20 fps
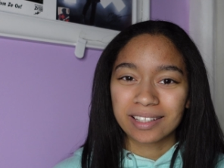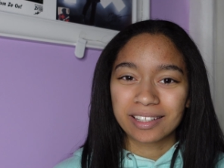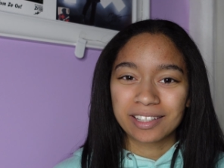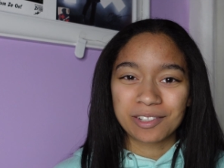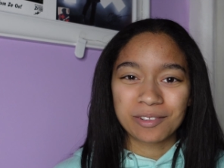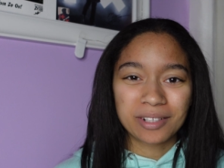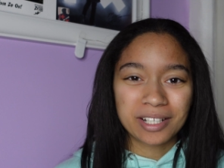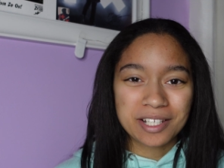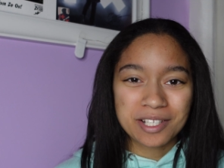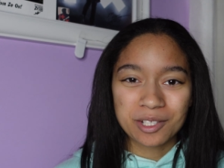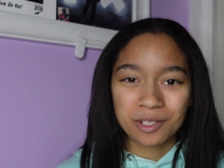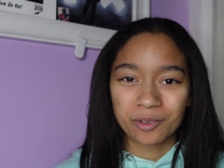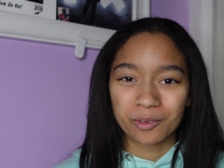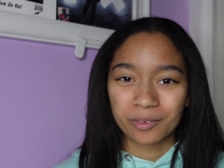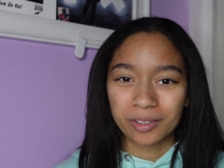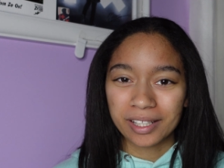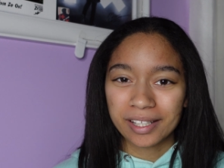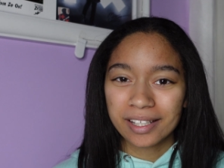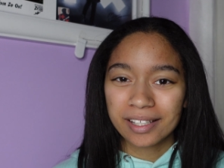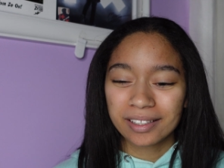Do you guys
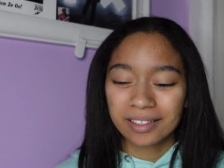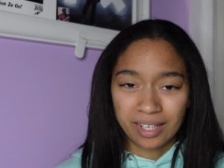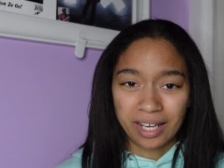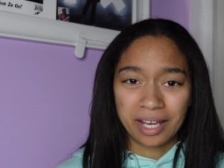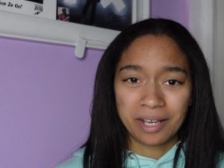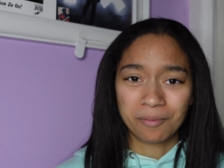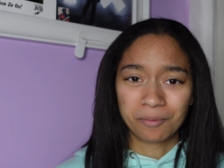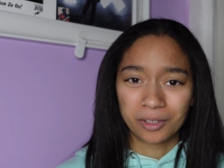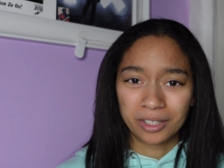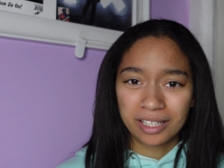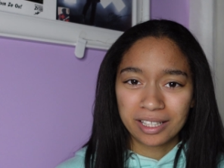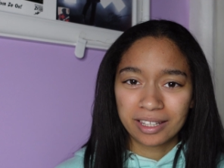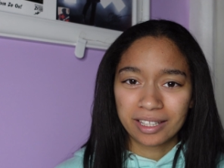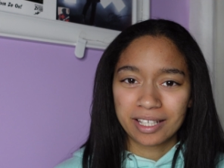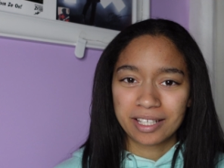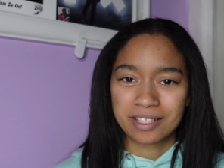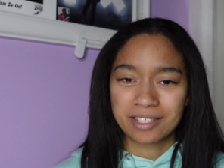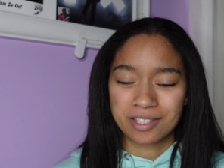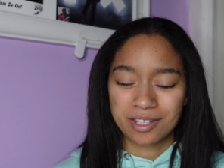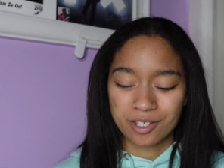agree? I really
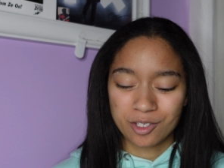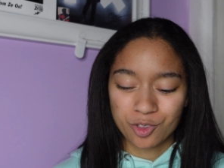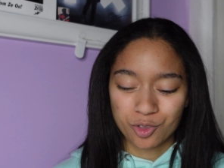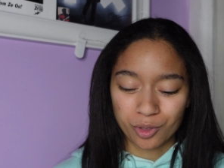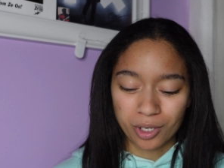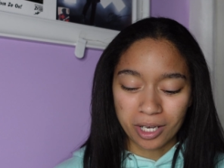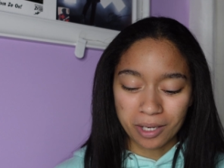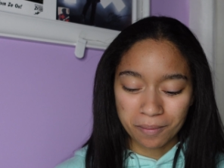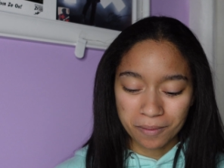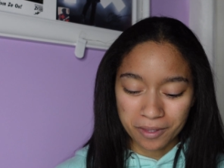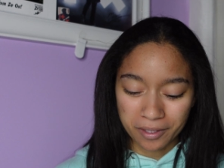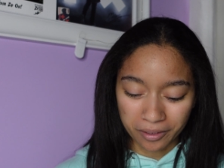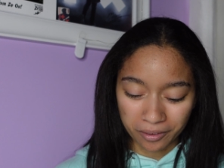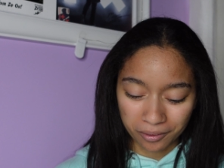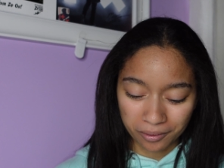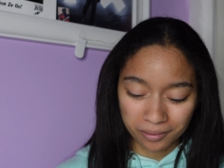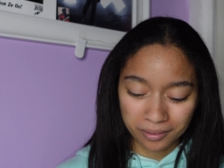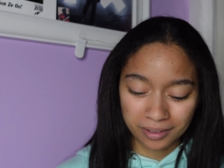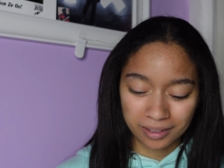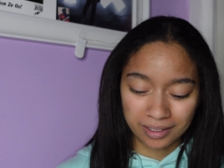liked the drop
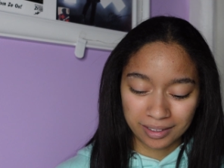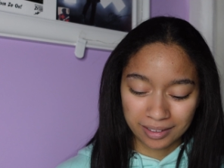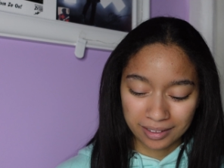though.